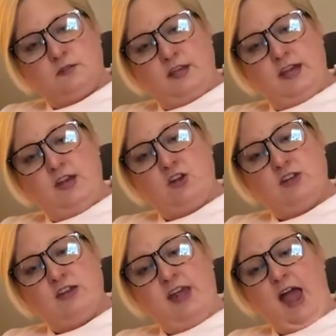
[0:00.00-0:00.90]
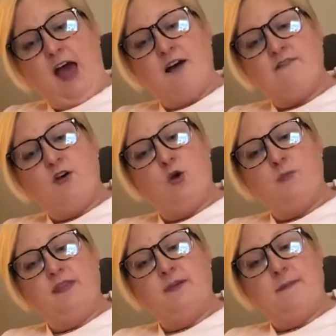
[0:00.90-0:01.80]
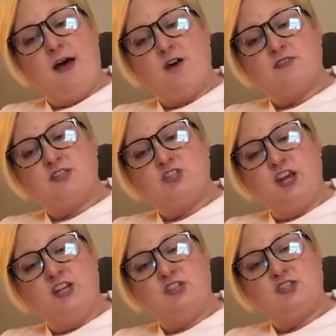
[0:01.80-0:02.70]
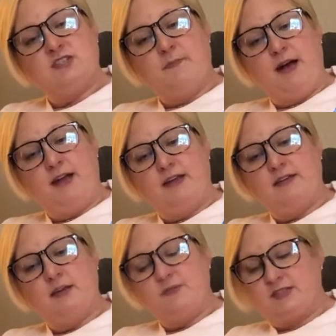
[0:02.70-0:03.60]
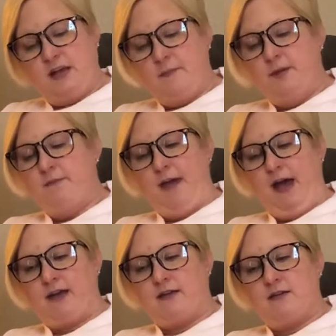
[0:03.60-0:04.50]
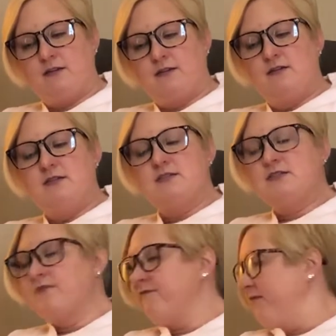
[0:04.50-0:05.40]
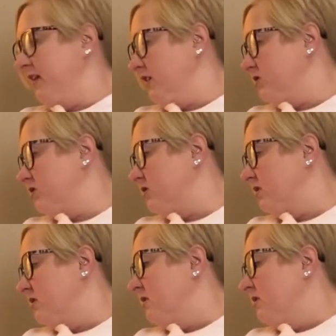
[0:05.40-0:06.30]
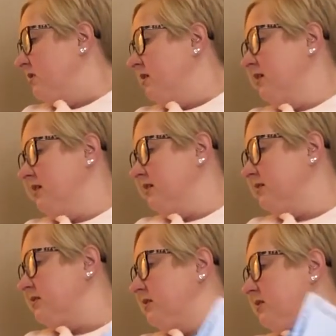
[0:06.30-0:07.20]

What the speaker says: Eagerly, half hoping the mouse had changed his mind and was coming back to finish his